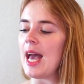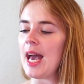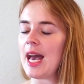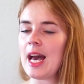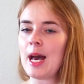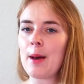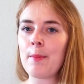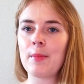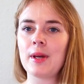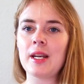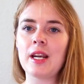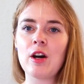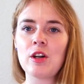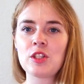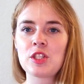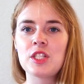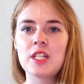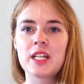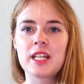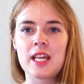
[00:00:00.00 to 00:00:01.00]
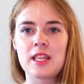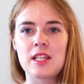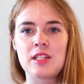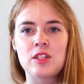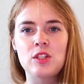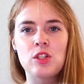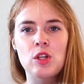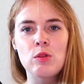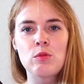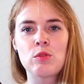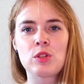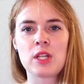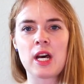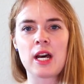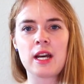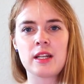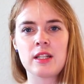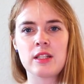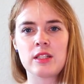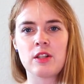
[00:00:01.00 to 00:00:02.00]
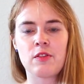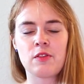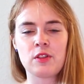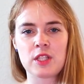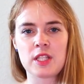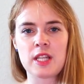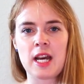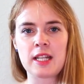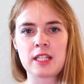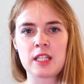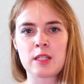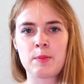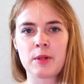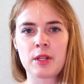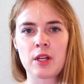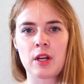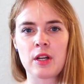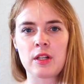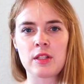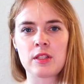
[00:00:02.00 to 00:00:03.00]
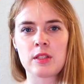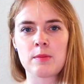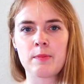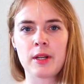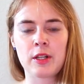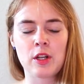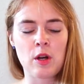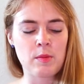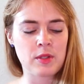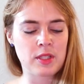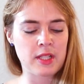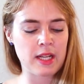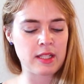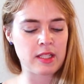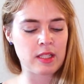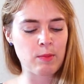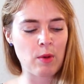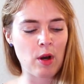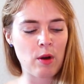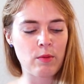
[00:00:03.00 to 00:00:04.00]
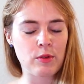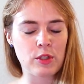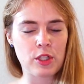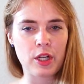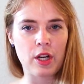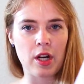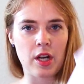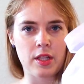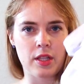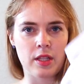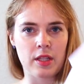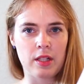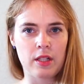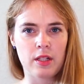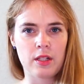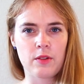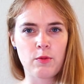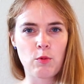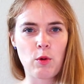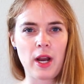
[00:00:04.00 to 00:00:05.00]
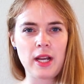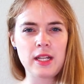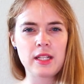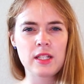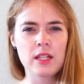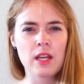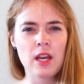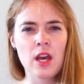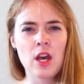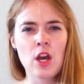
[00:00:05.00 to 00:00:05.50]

And I also did get this in two different sizes, because my normal size small, which I got in the white,